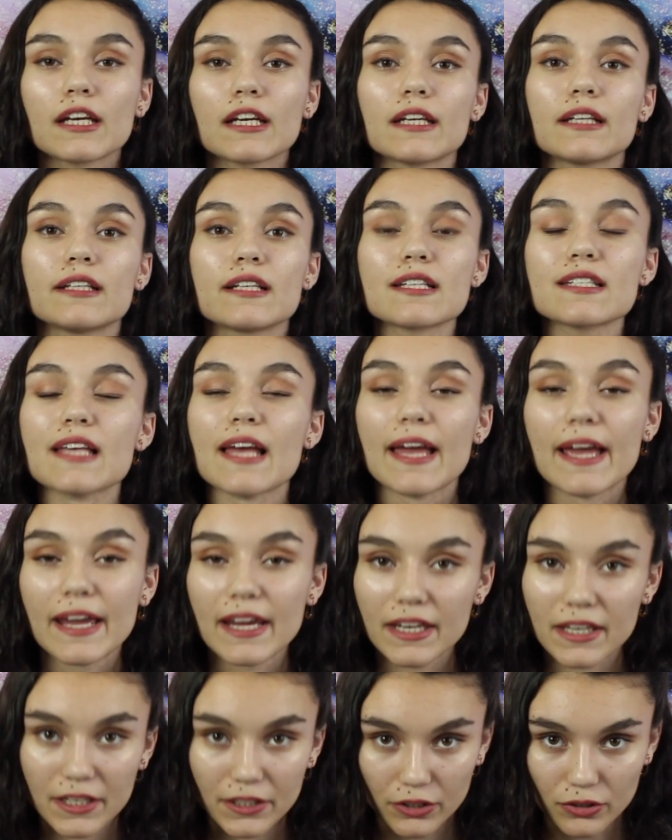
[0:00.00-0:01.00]
It is
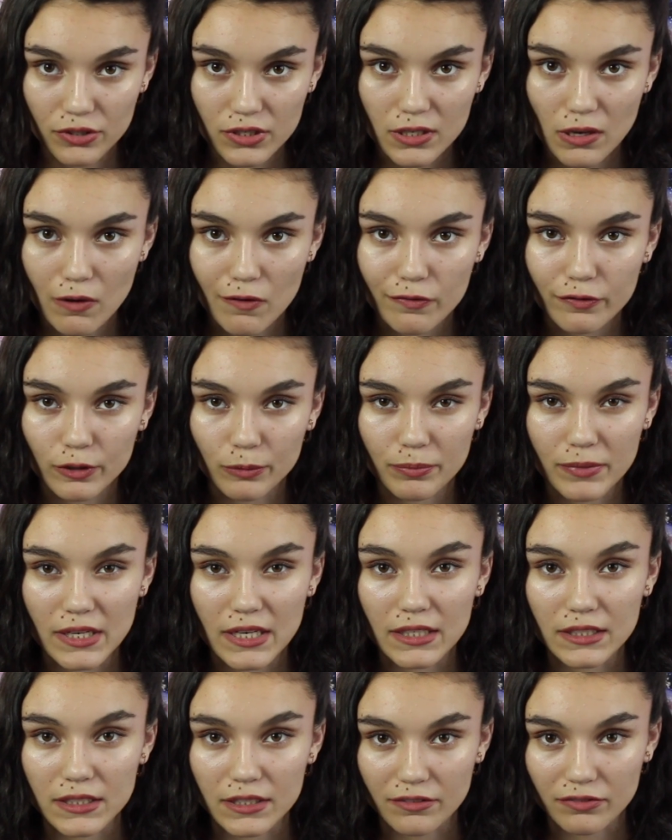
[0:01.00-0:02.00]
hating yourself for
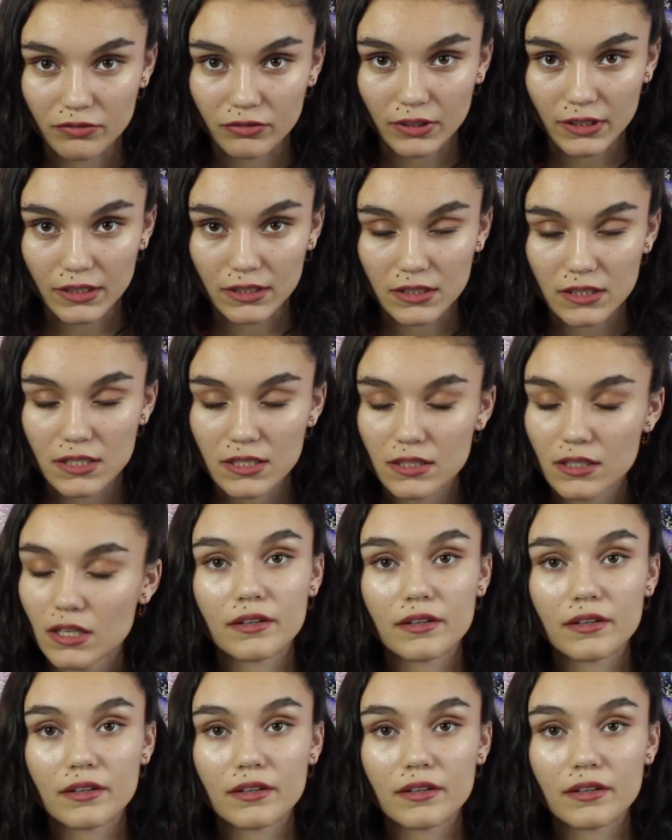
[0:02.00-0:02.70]
being different.